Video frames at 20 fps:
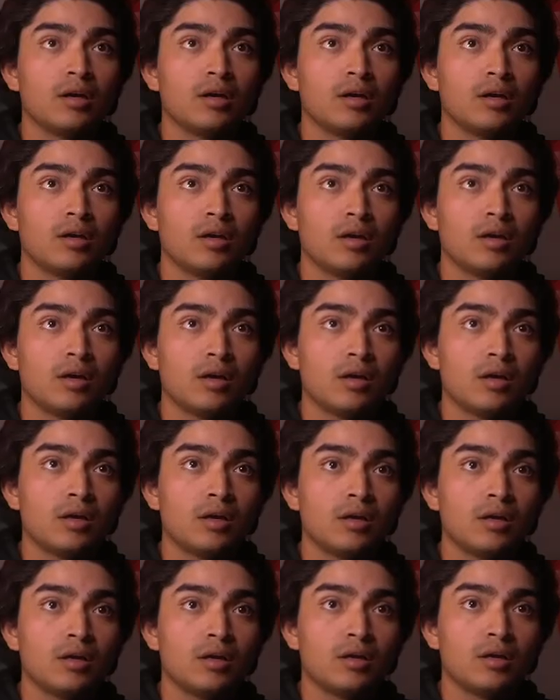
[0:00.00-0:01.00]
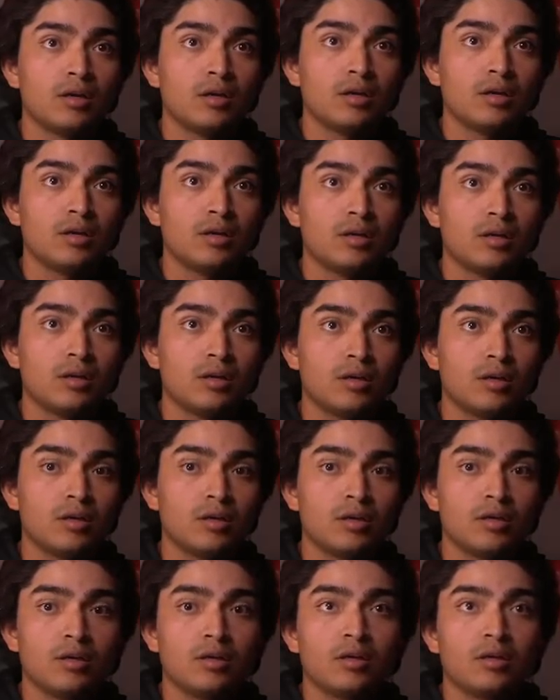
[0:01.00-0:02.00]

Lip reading: (no one is talking)